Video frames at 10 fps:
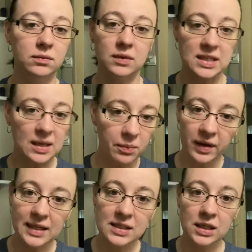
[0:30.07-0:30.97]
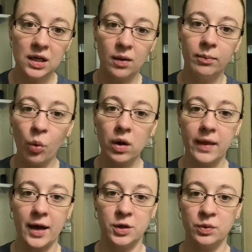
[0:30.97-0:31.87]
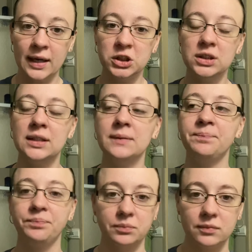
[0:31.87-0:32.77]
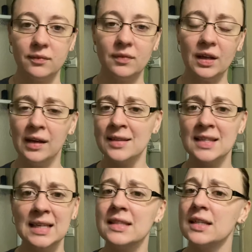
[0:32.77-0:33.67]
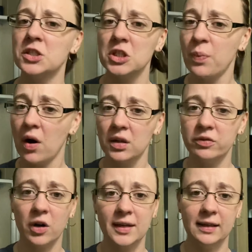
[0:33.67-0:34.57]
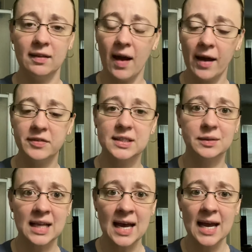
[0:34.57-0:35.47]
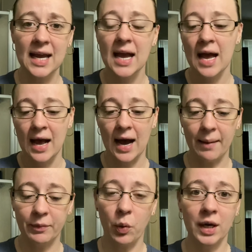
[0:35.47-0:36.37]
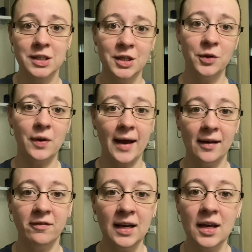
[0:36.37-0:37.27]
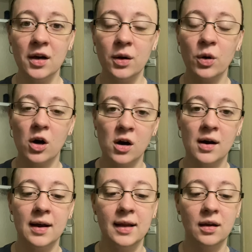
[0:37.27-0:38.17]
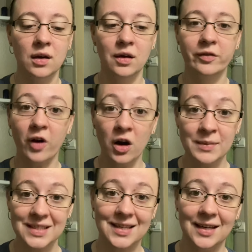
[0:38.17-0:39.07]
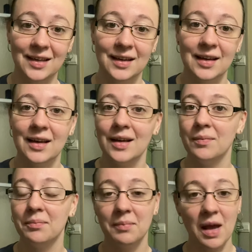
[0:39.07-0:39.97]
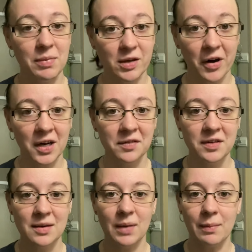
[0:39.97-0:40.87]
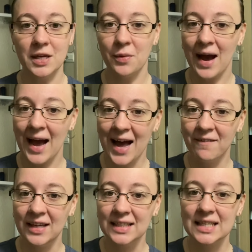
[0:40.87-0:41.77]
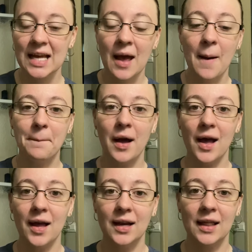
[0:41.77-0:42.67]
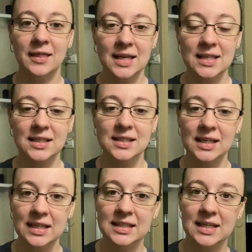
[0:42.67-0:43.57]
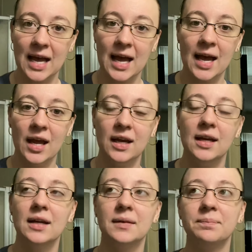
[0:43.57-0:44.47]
some things, more in that direction. That's things that's just part of our daily life. So today I'm going to do a video on Farmasi. Maybe you've heard of it, maybe you haven't, but this is a